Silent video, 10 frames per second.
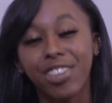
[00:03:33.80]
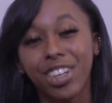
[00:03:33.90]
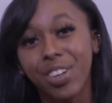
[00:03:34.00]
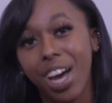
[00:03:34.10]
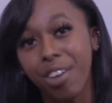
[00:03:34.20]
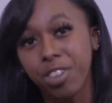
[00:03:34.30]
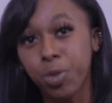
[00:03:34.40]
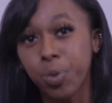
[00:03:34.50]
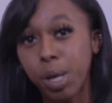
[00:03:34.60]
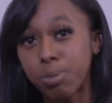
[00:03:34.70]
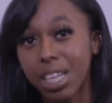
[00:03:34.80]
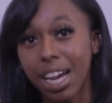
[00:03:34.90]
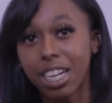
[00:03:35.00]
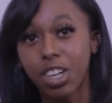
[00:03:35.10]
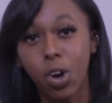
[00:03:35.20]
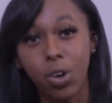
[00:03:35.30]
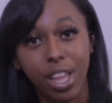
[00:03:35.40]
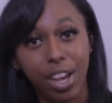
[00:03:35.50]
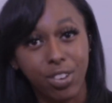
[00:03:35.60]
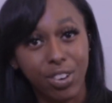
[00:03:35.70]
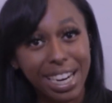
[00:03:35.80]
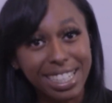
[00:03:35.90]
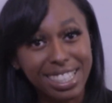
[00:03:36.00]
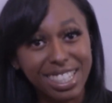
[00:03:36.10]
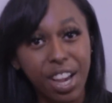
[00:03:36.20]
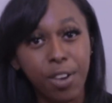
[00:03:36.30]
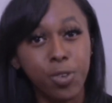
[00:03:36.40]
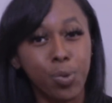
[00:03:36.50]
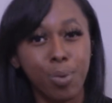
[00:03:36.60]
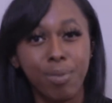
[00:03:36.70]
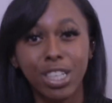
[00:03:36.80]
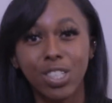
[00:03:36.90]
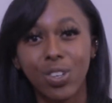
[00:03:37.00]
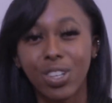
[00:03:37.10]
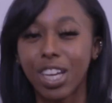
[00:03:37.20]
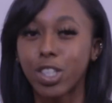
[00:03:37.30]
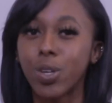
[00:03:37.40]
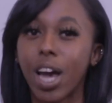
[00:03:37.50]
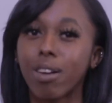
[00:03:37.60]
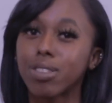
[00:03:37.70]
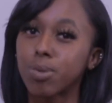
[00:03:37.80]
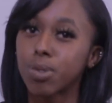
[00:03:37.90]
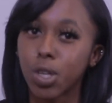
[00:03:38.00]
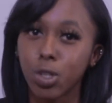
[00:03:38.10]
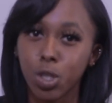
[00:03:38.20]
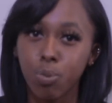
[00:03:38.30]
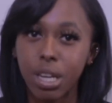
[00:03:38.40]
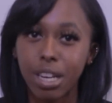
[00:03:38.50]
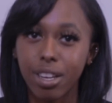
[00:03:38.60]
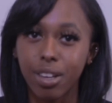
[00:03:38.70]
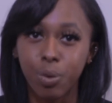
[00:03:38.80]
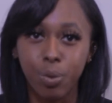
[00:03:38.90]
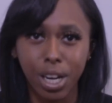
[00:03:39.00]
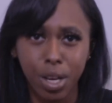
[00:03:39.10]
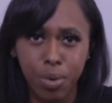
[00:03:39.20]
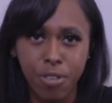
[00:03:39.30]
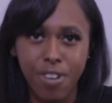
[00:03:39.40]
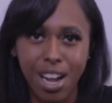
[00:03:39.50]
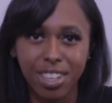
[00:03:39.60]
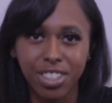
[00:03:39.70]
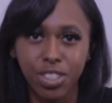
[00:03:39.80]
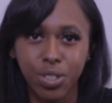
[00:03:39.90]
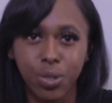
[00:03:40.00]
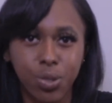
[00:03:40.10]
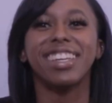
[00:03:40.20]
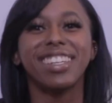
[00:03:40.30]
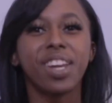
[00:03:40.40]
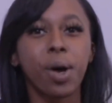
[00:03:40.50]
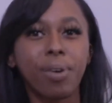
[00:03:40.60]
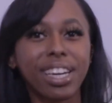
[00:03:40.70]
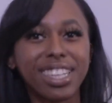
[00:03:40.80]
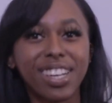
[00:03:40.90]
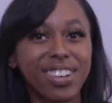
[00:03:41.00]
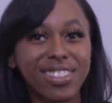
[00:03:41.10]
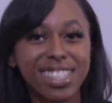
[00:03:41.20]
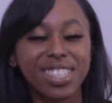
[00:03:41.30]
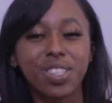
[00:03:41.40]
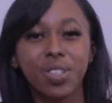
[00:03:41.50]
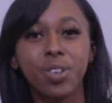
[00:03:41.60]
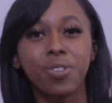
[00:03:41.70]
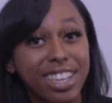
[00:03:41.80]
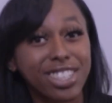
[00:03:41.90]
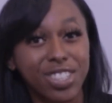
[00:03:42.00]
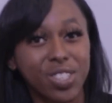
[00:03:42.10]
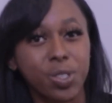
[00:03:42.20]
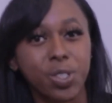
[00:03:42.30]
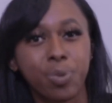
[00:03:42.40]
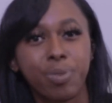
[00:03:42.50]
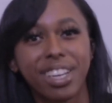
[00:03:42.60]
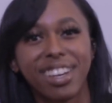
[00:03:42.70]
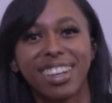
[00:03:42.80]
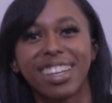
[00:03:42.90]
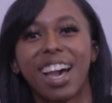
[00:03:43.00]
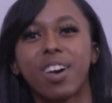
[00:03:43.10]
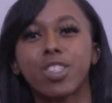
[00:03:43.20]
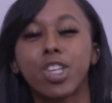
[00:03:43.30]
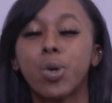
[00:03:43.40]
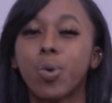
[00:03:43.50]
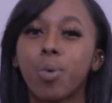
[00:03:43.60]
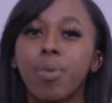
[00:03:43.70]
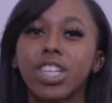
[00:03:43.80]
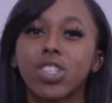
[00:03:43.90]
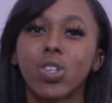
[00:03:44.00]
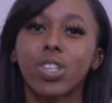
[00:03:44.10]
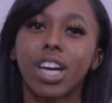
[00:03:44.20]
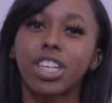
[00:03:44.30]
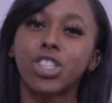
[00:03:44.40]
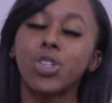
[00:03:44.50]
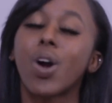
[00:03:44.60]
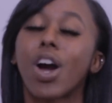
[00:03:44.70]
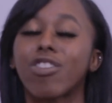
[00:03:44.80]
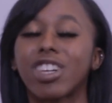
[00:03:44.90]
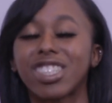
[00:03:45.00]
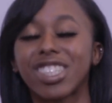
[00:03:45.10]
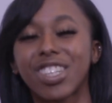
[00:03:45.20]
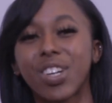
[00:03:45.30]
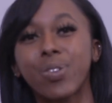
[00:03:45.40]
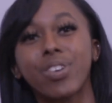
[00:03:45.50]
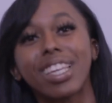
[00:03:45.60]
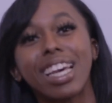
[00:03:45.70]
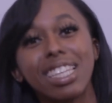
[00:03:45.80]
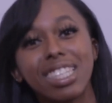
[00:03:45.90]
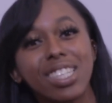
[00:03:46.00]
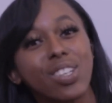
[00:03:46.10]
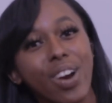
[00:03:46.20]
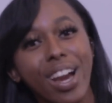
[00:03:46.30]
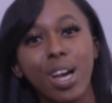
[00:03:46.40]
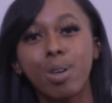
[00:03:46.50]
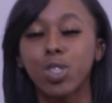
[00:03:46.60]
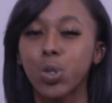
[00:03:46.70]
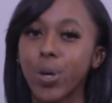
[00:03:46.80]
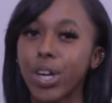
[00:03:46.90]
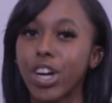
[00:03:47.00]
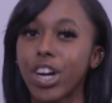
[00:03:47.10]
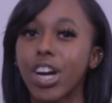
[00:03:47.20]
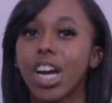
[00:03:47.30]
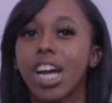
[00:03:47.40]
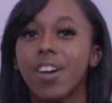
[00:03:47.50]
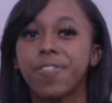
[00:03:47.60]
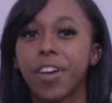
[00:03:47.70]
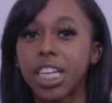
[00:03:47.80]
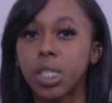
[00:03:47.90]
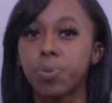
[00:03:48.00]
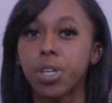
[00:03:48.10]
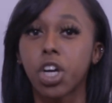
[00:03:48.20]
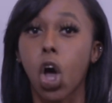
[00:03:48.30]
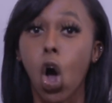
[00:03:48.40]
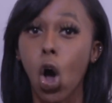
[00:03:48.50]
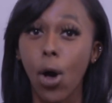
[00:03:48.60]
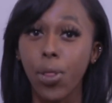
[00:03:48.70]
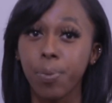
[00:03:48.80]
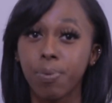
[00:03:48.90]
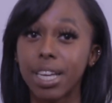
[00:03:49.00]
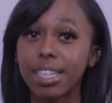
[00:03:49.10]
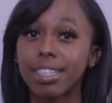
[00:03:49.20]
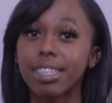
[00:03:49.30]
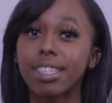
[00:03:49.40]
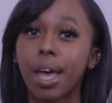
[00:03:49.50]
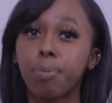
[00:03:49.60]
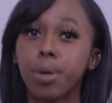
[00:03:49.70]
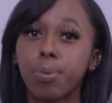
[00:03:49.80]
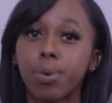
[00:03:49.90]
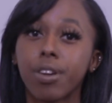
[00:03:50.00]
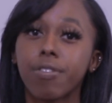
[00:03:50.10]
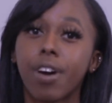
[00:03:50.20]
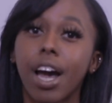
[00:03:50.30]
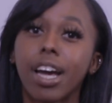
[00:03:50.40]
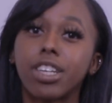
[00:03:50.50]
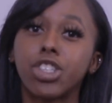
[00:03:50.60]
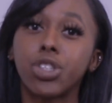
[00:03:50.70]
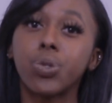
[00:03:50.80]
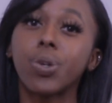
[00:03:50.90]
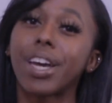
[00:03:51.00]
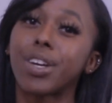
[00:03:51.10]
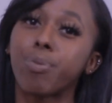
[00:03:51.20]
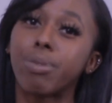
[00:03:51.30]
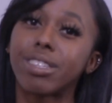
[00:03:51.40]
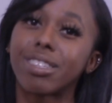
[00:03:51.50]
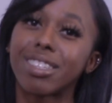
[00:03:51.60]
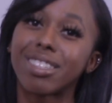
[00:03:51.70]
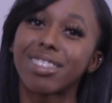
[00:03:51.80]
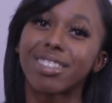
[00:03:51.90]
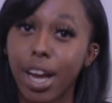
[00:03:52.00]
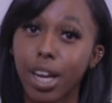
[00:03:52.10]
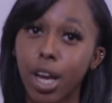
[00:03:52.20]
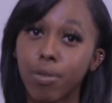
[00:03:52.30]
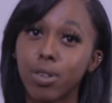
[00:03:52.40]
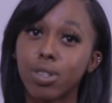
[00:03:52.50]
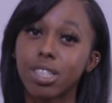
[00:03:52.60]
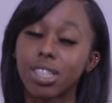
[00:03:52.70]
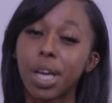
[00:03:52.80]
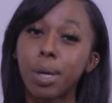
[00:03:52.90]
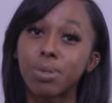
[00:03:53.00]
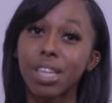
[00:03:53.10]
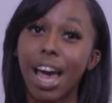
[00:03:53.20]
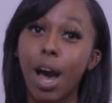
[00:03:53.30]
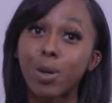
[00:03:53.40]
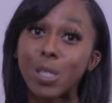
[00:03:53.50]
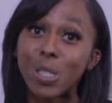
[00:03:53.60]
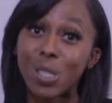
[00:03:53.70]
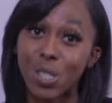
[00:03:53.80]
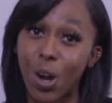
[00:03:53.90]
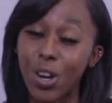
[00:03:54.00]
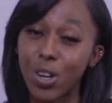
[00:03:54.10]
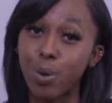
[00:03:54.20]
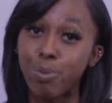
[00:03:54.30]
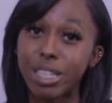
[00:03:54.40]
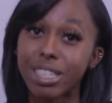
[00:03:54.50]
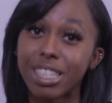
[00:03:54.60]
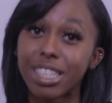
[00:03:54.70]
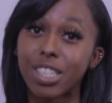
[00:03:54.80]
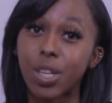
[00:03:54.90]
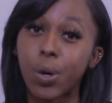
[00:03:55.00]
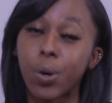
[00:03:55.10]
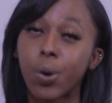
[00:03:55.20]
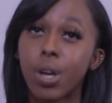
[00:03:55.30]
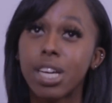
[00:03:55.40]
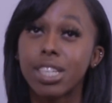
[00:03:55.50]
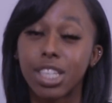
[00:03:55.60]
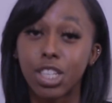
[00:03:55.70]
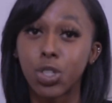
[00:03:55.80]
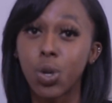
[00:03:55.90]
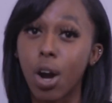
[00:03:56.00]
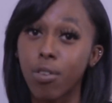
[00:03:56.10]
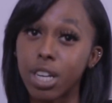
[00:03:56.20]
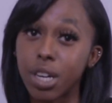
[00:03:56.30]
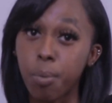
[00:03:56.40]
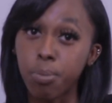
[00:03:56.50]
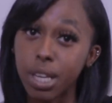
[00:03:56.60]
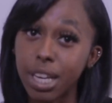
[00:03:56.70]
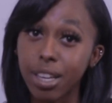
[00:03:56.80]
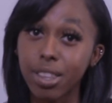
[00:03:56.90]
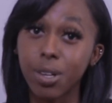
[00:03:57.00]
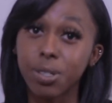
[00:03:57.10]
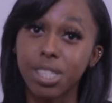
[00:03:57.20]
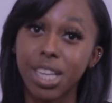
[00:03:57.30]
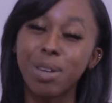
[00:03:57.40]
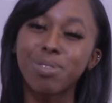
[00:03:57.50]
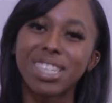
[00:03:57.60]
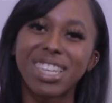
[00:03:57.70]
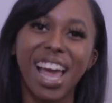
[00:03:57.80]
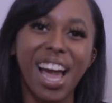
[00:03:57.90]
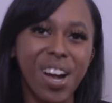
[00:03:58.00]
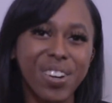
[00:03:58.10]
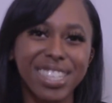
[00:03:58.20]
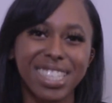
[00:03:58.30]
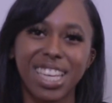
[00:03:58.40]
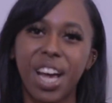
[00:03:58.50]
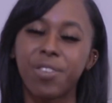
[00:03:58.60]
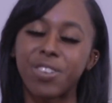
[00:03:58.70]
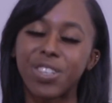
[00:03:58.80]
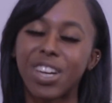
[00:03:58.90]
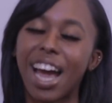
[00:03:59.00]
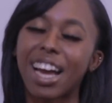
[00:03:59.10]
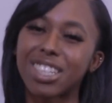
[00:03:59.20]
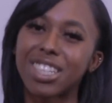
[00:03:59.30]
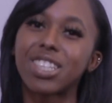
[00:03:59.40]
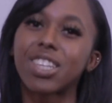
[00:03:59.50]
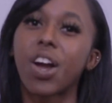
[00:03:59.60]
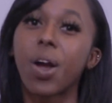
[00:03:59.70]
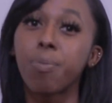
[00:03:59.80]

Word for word: after you have your website and all that great stuff, you want to make sure that you have some social media. Where can we find you? Nobody knows until you add your social media account. So you want to make sure that you are registered with Instagram, Twitter, Facebook, all the places that people can find you and your business. So I gave you the steps how to start your business. So since you already completed those steps, now it's time for you to actually start